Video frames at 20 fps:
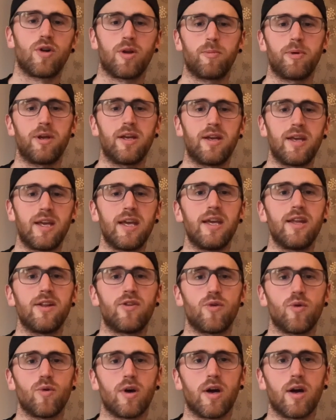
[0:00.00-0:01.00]
to be key
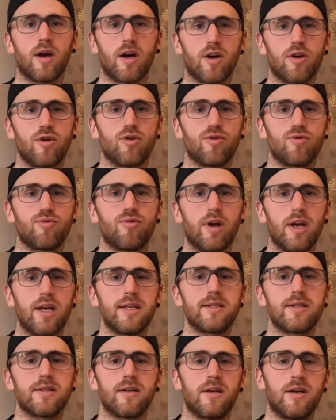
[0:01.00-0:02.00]
to a good
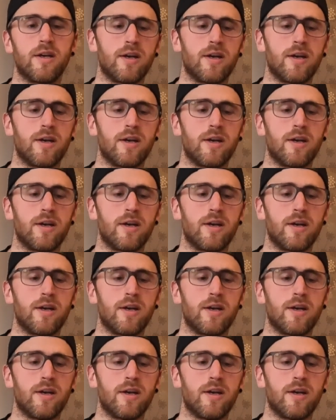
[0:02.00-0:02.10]
race.